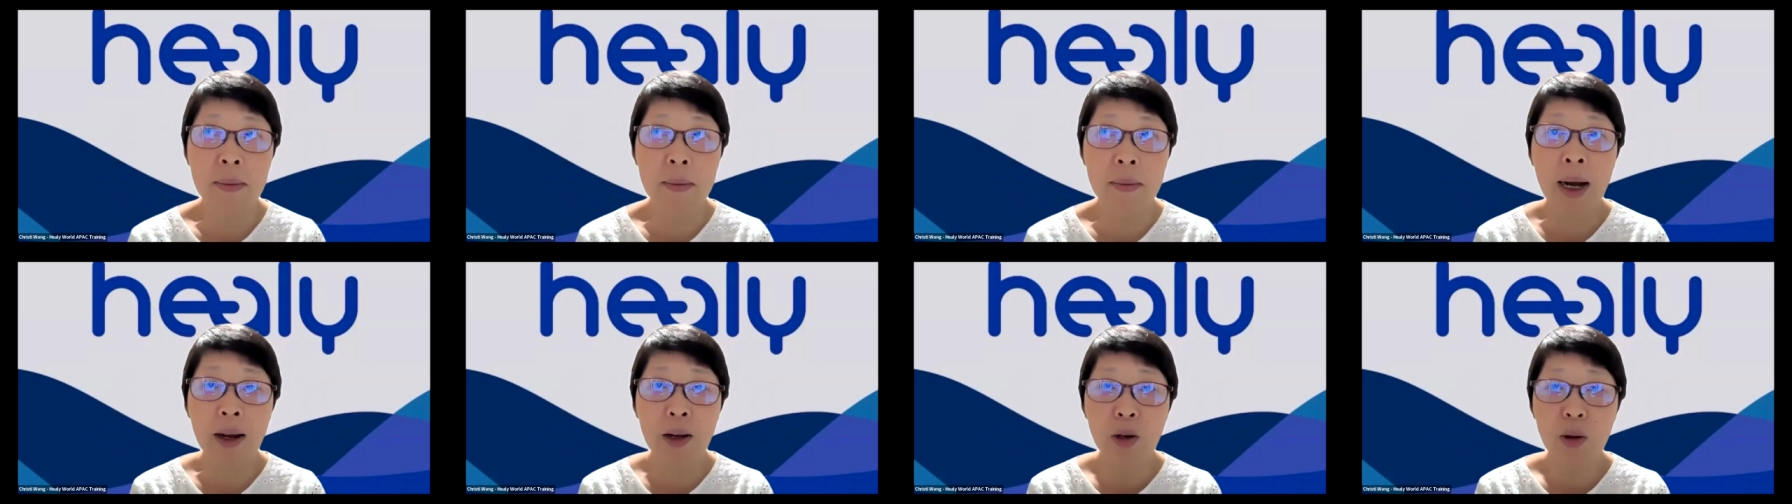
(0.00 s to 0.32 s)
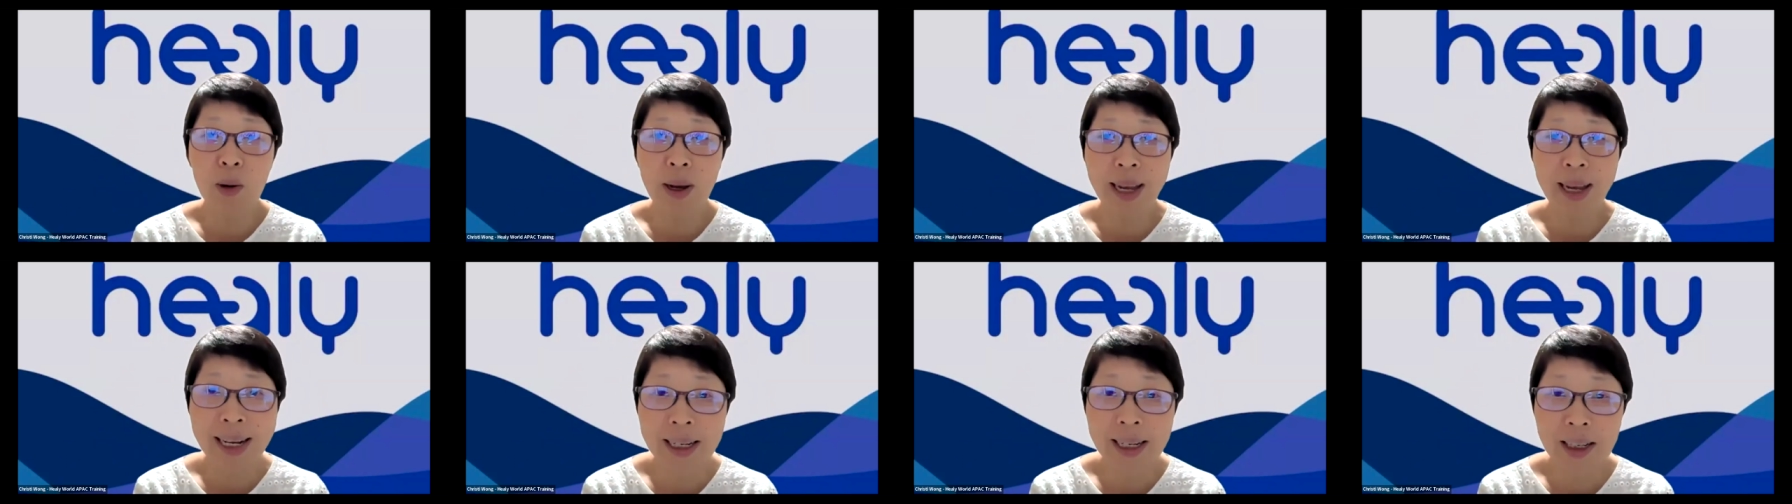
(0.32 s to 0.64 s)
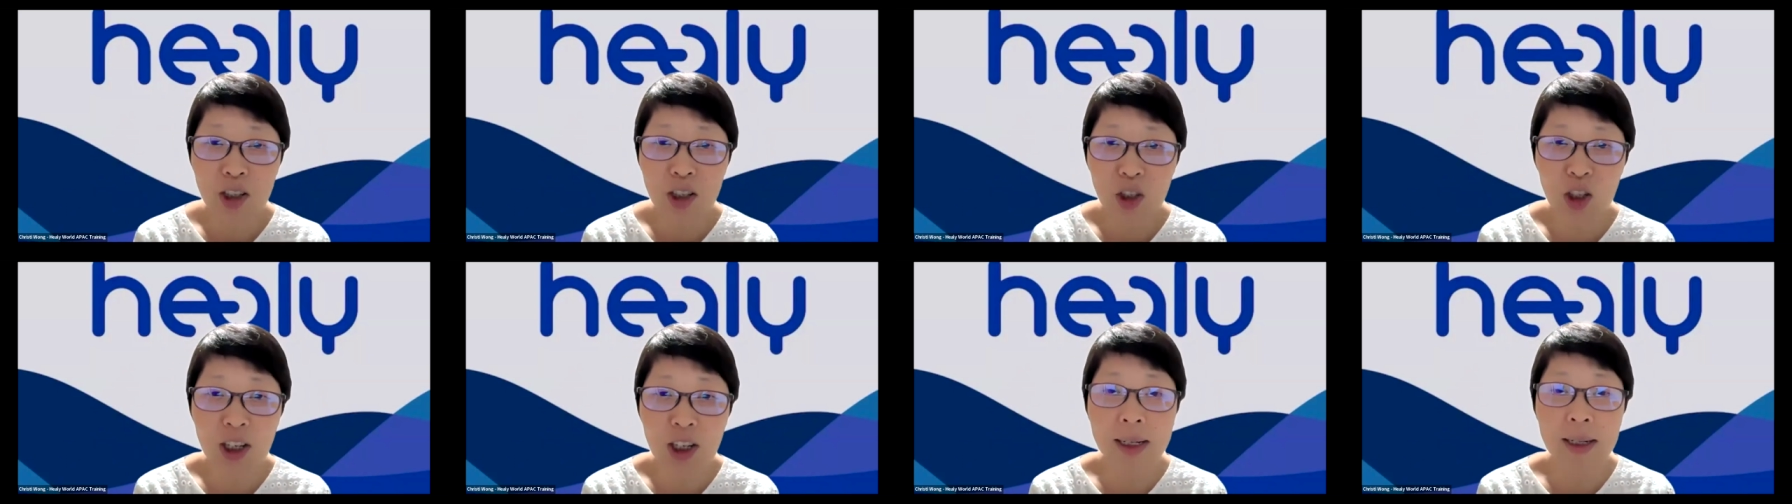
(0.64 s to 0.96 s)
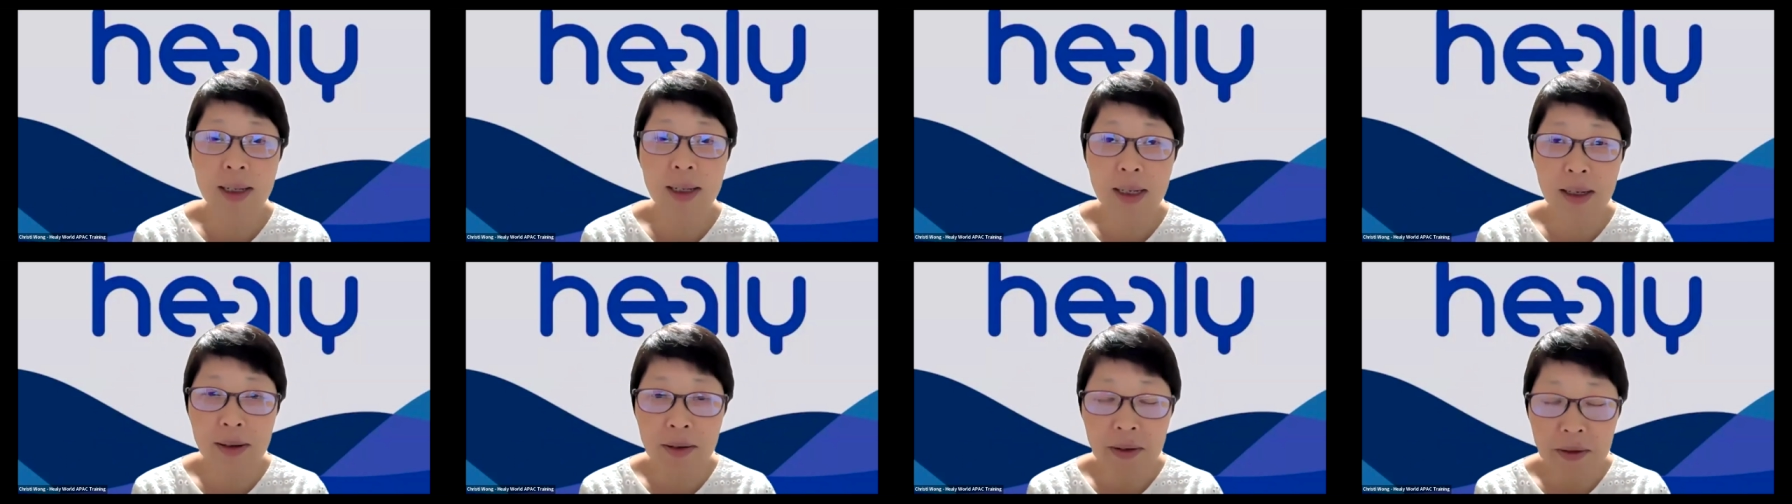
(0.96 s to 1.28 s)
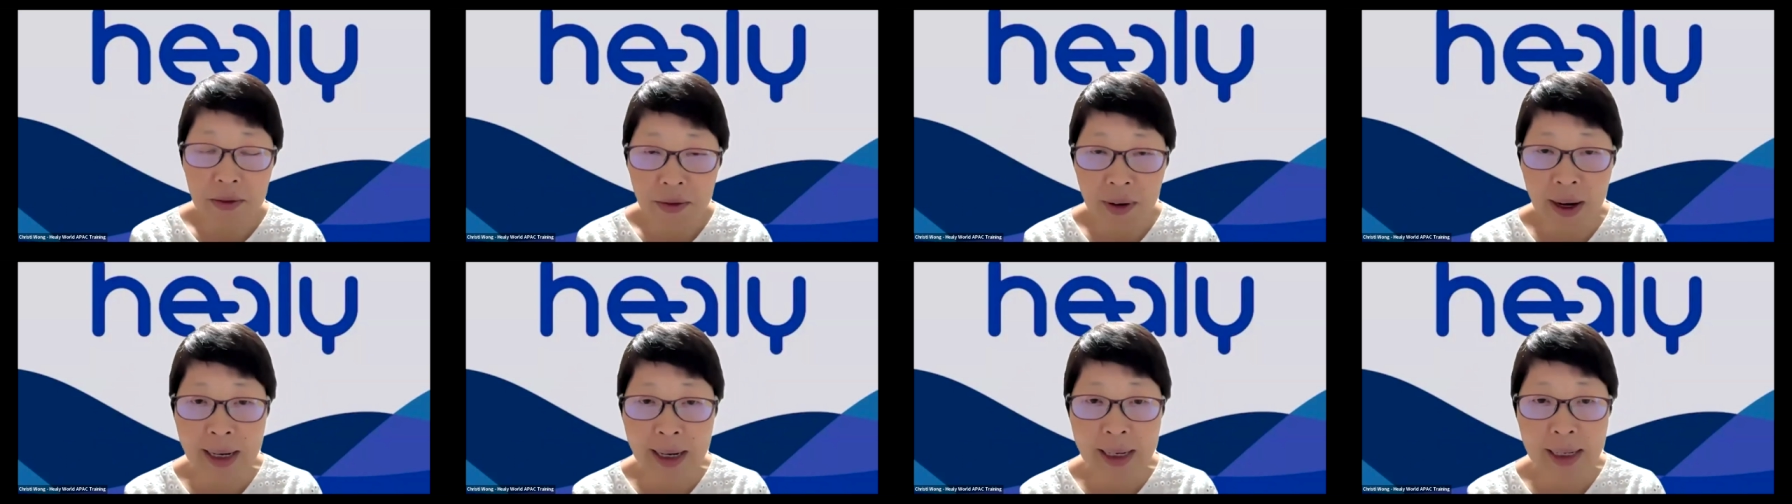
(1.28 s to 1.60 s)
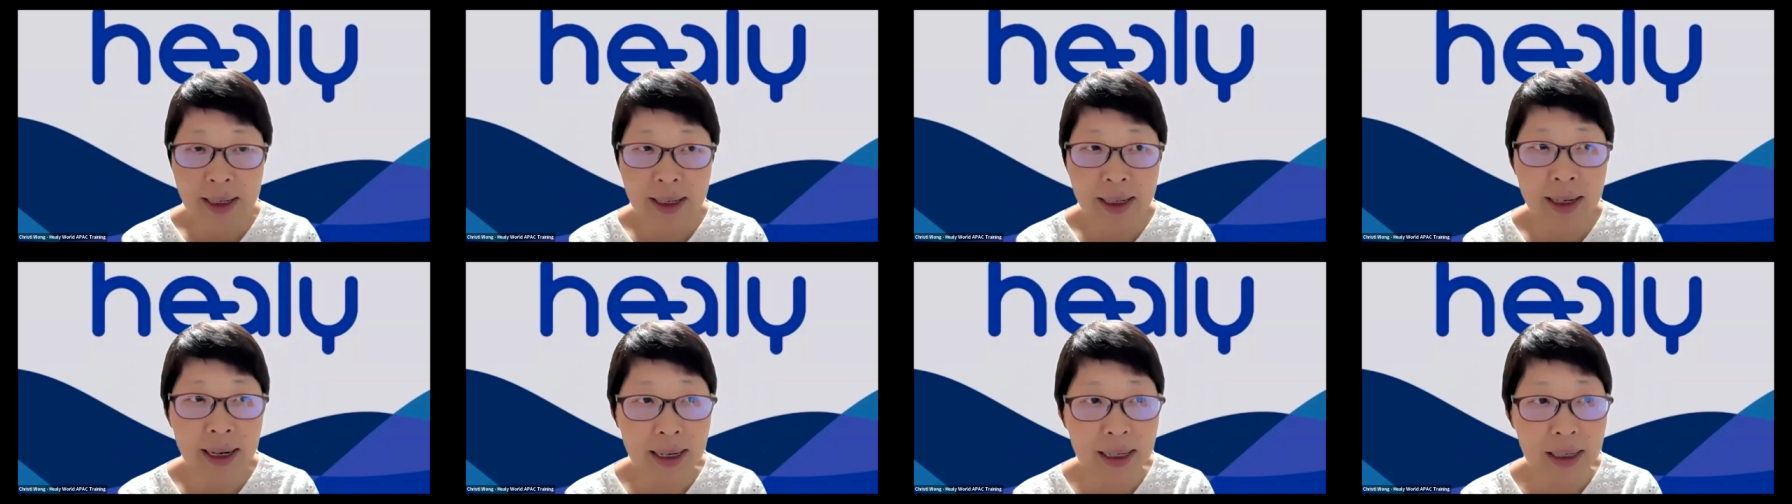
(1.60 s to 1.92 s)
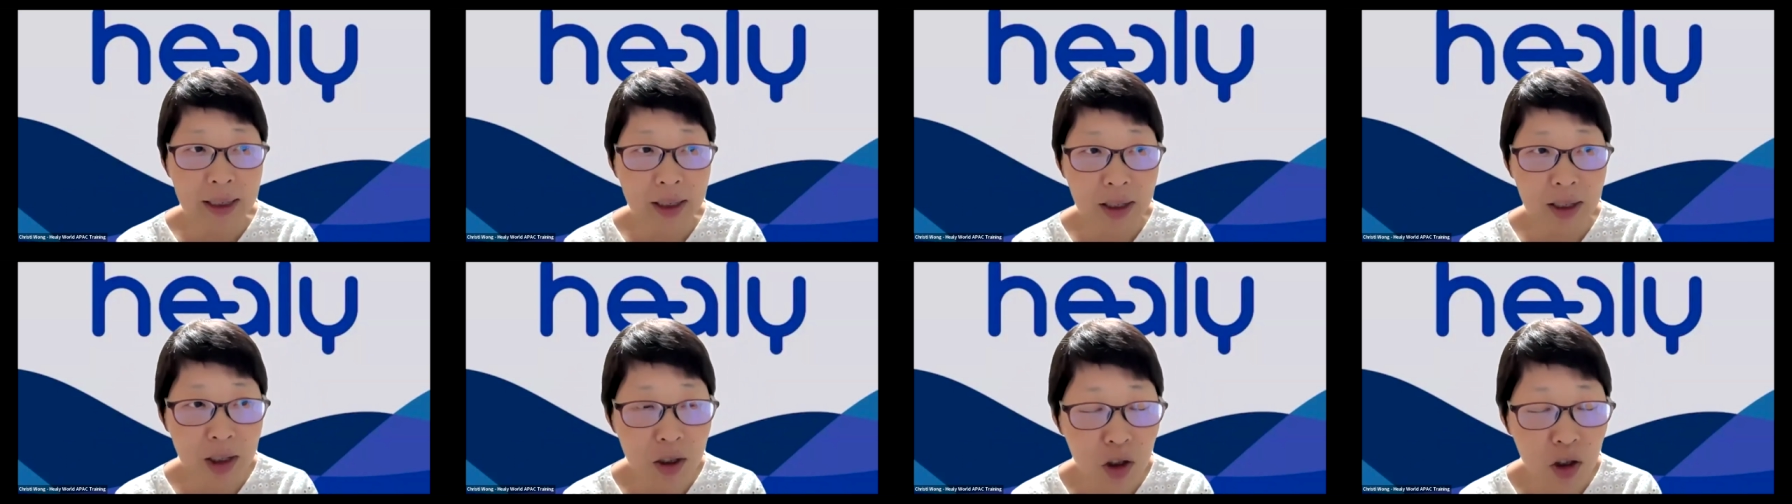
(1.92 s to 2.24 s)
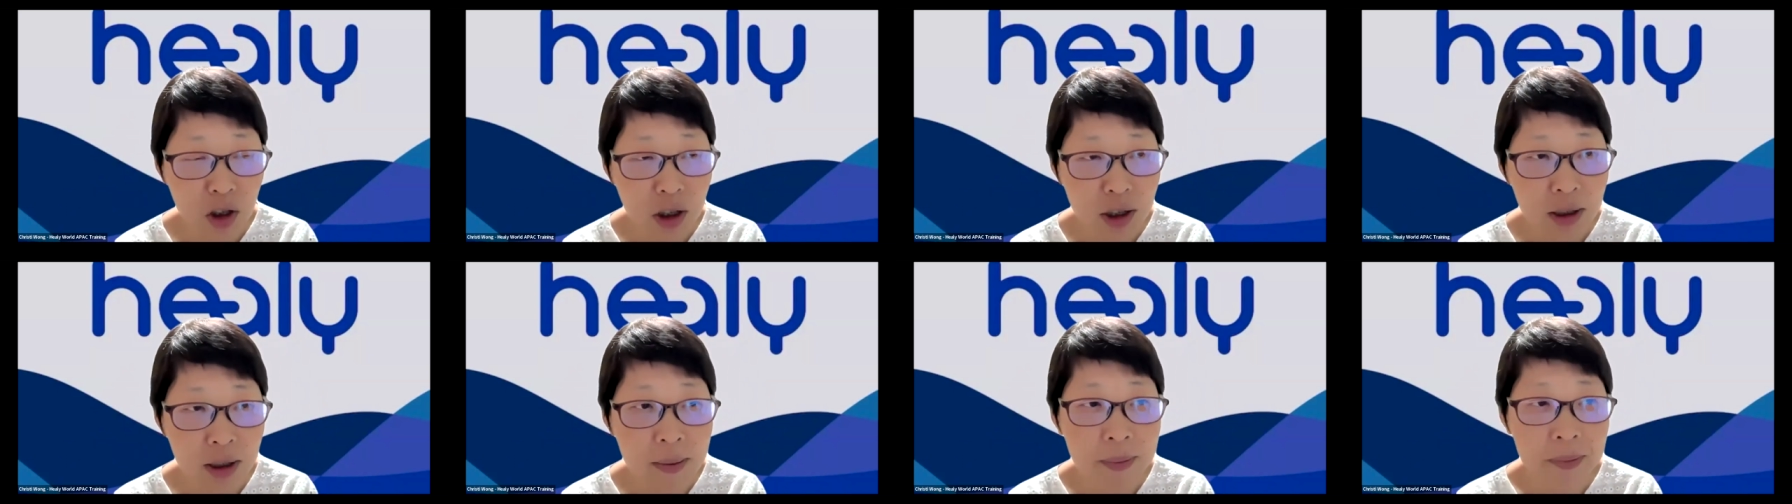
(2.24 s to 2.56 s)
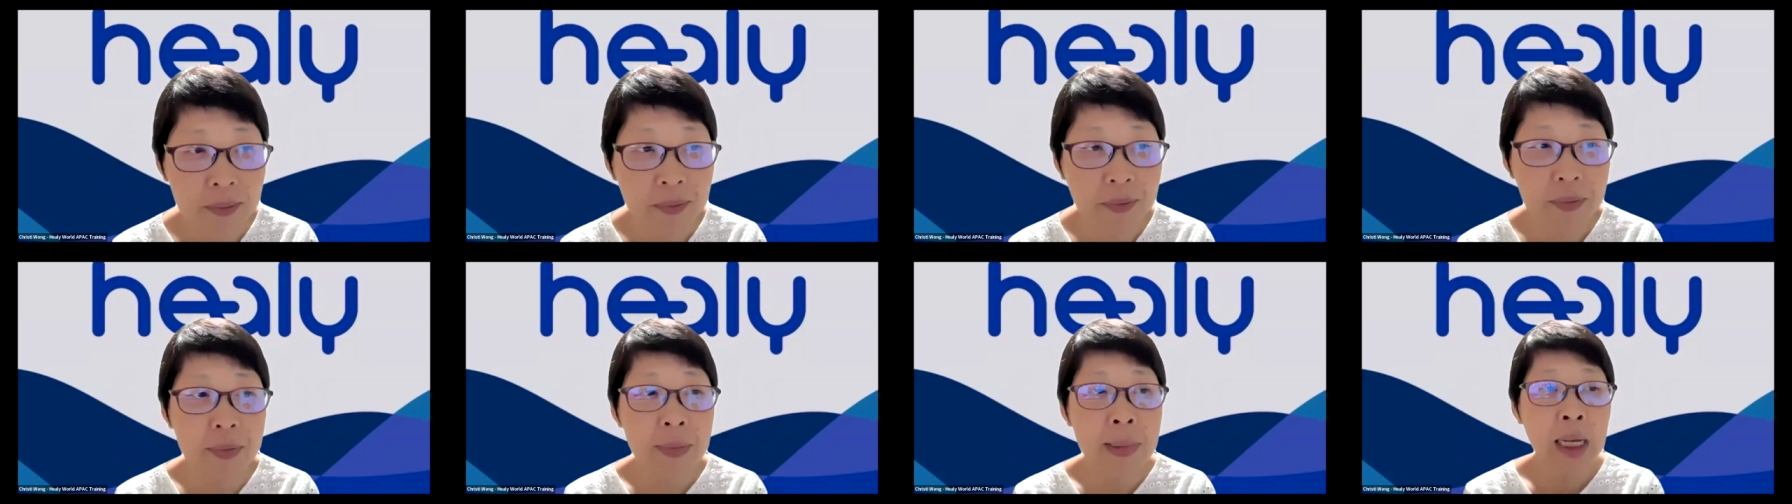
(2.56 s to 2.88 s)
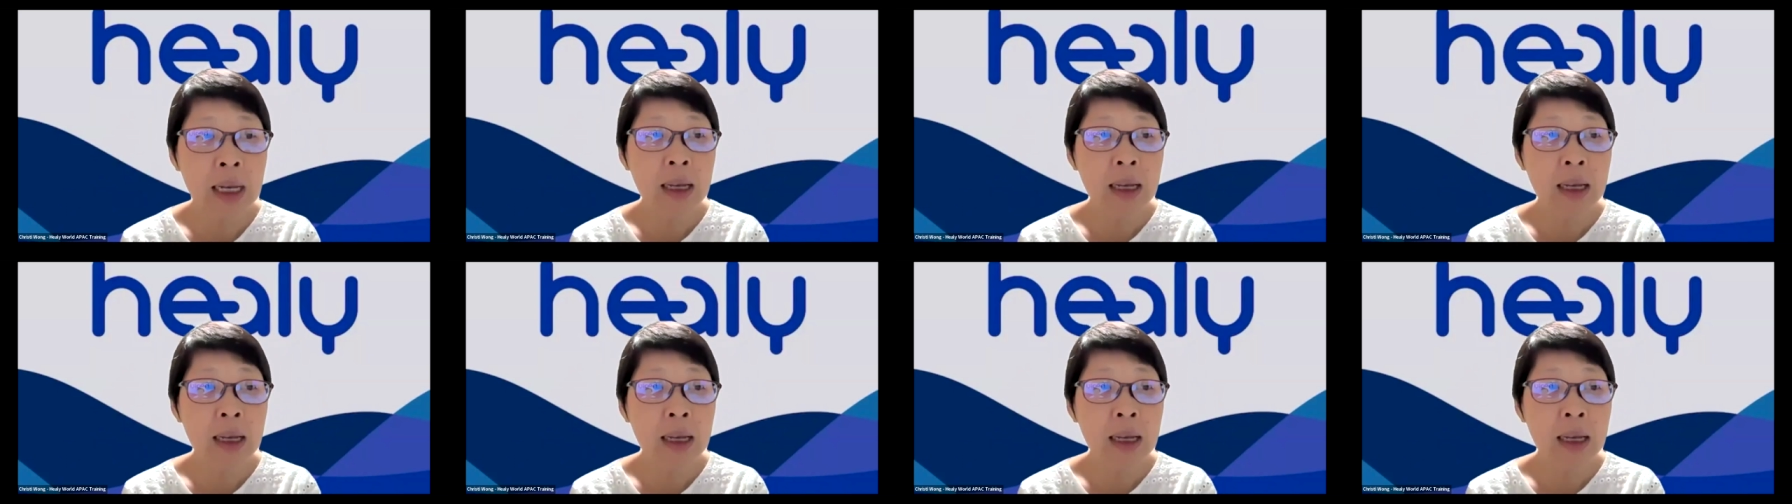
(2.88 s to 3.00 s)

bioenergetic vitalization.